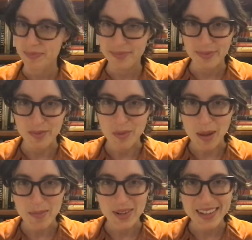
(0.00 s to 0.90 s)

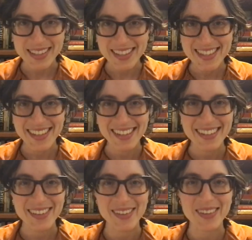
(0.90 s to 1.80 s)
remember, as I said
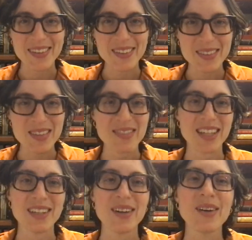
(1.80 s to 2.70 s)
earlier in the
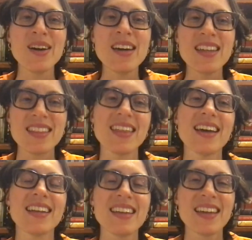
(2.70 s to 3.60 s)
video,
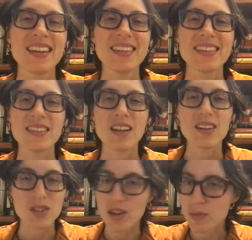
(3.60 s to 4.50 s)
that
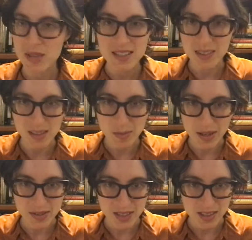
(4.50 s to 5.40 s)
autonomy is all
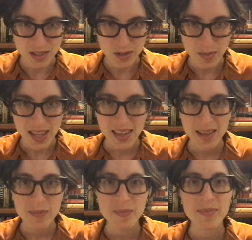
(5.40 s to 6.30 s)
about
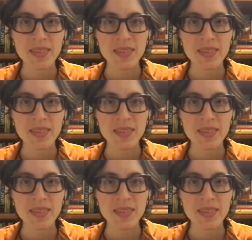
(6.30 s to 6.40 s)
decision-making,